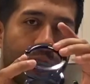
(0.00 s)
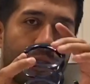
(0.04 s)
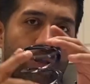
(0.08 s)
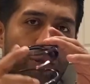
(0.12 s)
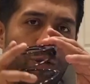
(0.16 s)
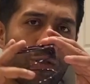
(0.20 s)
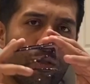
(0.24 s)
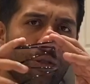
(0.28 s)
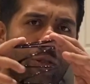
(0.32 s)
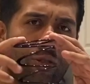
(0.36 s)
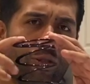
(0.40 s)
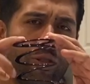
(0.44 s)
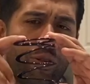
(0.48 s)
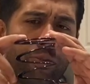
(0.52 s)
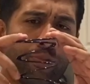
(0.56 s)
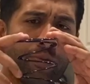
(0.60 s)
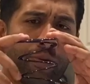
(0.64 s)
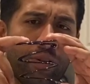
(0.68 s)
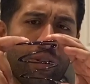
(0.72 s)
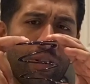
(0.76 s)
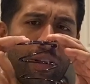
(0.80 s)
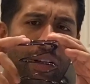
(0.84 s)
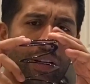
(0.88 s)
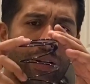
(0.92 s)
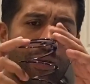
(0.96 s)
are super
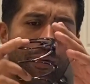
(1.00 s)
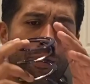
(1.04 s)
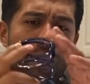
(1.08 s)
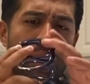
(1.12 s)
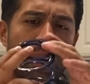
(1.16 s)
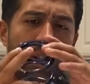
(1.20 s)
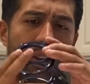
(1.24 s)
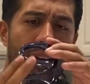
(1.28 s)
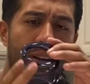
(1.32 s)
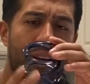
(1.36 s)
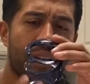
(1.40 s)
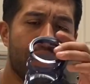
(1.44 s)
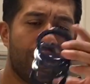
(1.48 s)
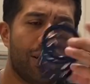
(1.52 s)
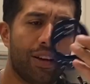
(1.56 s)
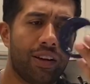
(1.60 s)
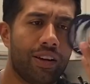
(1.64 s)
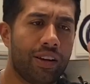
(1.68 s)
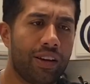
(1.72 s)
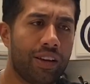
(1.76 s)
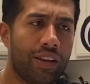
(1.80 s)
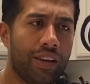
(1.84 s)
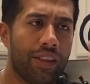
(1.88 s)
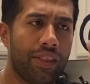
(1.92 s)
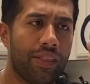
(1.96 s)
lightweight,
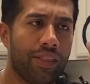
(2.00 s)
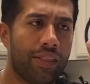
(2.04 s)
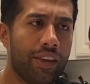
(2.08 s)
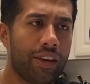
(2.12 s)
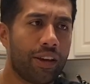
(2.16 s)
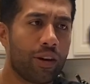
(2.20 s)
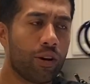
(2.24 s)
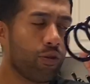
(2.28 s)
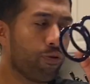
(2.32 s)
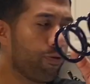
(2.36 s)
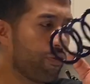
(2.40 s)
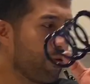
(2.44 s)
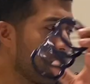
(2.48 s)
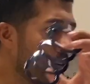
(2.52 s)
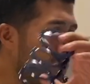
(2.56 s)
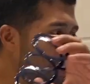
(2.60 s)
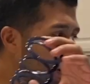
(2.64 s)
and they go for